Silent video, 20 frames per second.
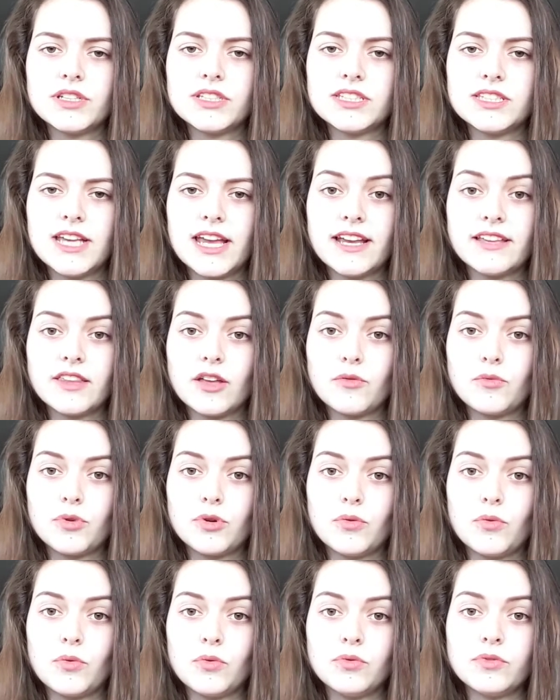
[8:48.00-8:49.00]
saying that
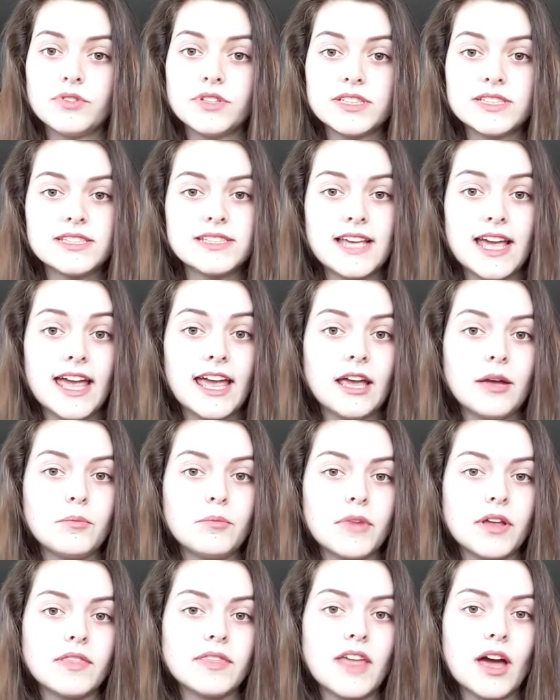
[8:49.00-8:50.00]
we're all the
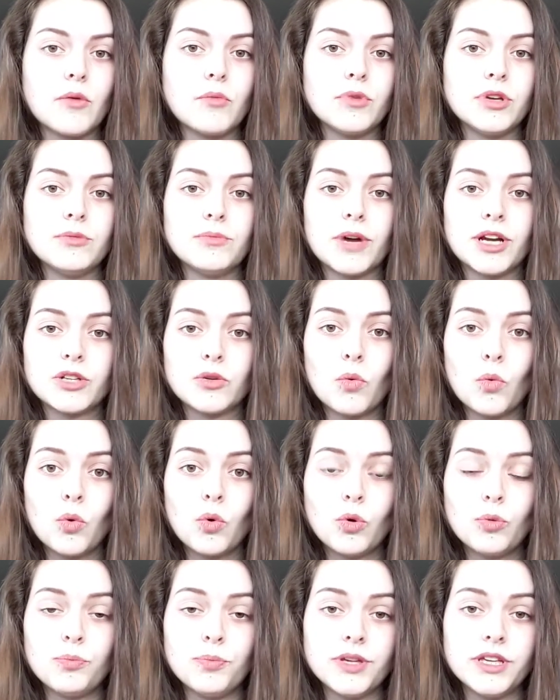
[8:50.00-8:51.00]
same and that we might
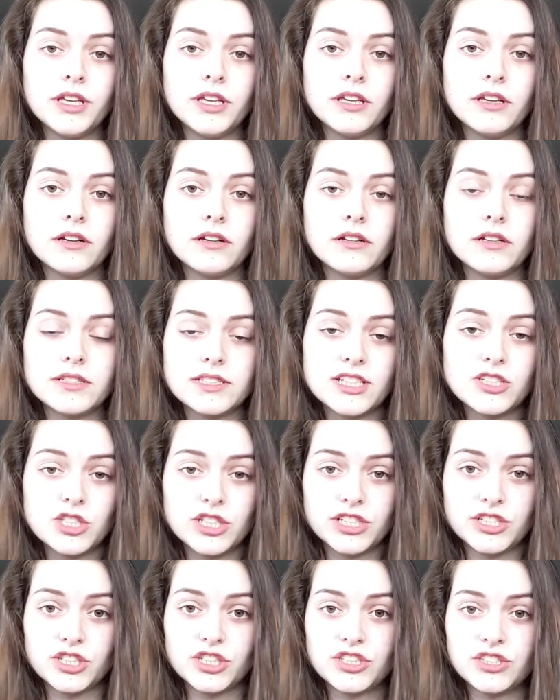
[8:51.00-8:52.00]
all be,
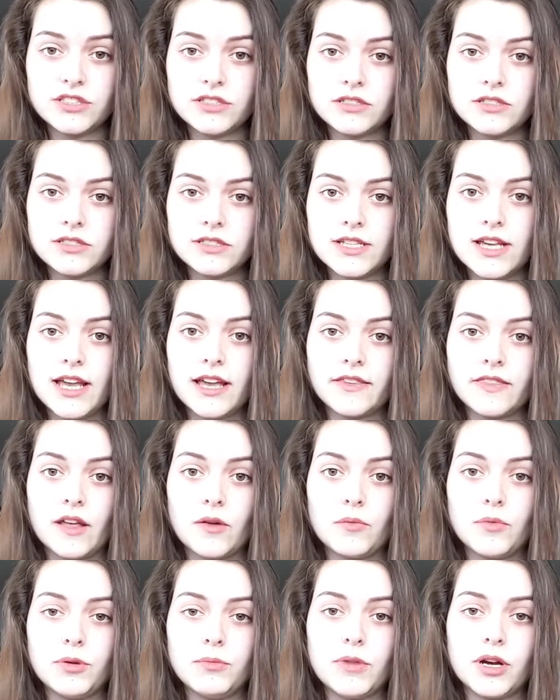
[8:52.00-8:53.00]
essentially just saying
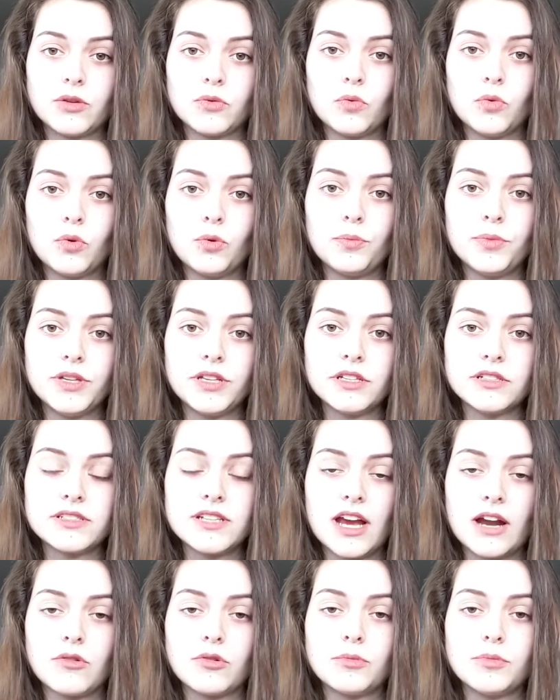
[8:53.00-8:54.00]
that we might all be a
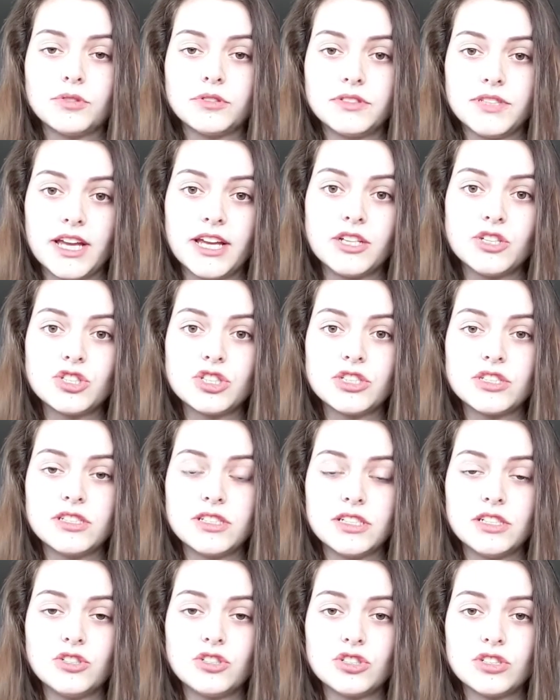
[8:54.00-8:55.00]
terrible danger
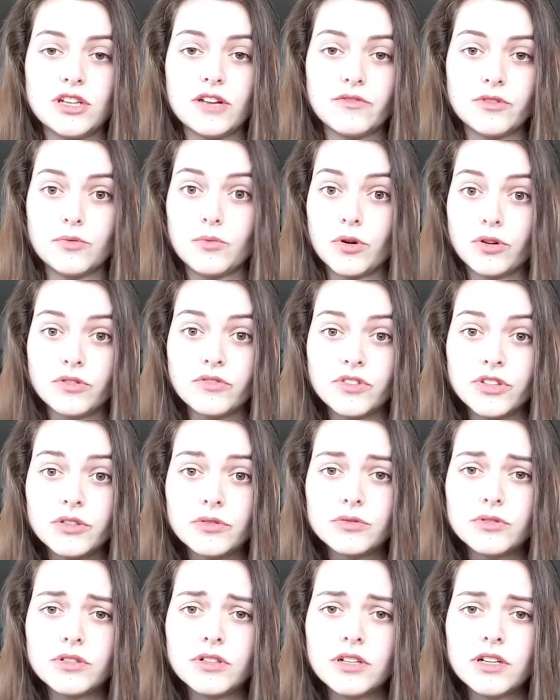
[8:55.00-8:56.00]
to each and every one of
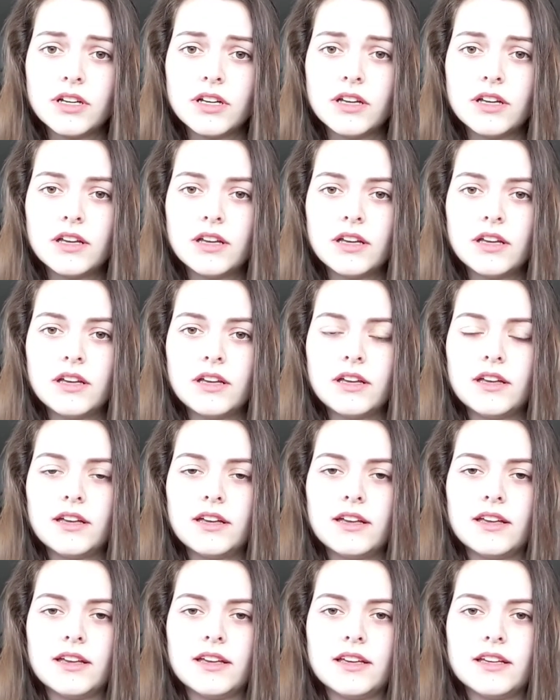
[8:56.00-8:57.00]
you,
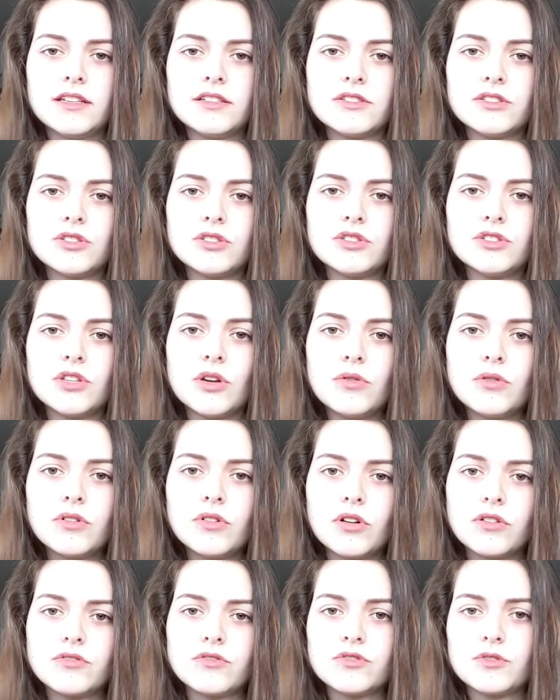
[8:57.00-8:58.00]
is so
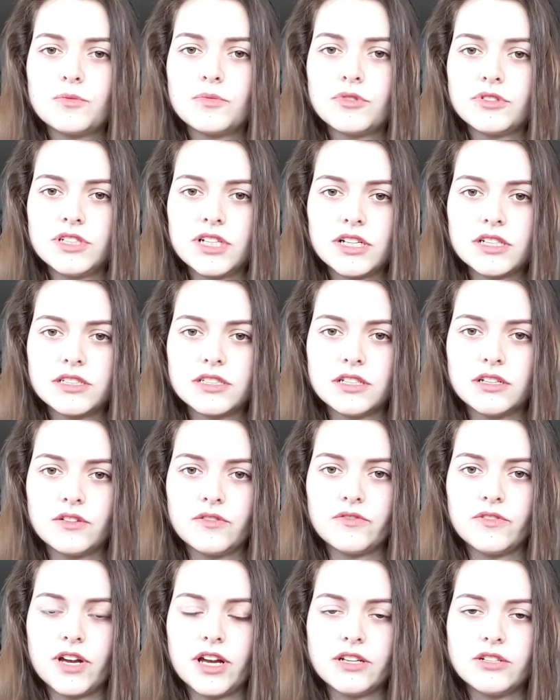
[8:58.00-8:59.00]

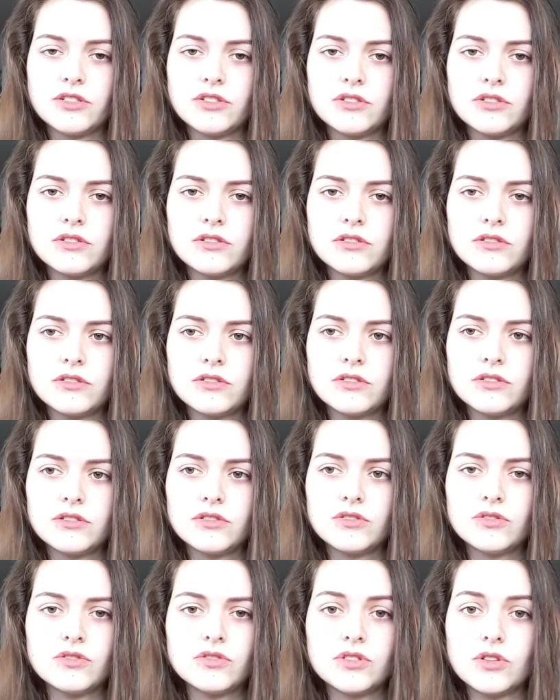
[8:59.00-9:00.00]
counterproductive and
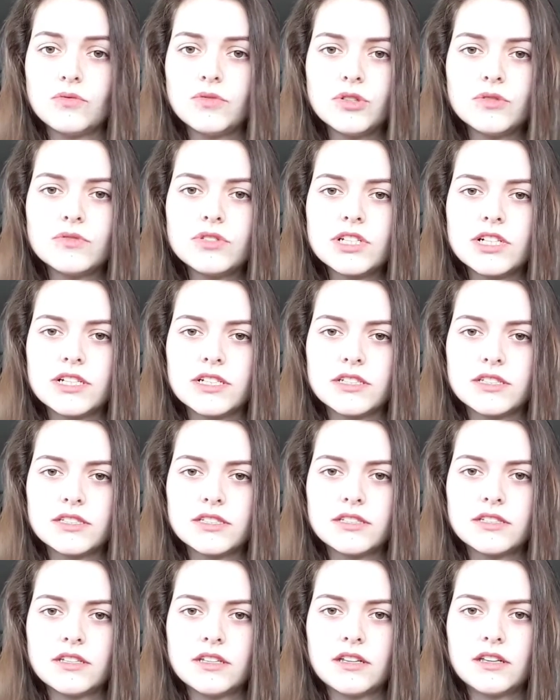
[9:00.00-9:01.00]
so
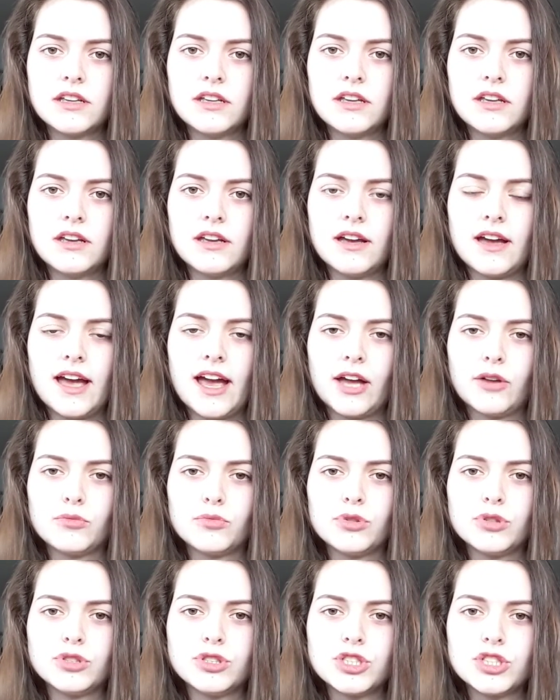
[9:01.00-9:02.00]
useless,
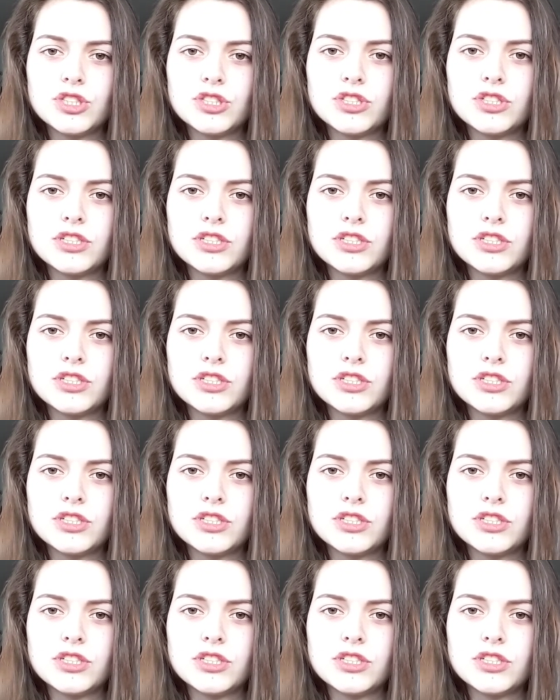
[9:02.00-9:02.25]
and what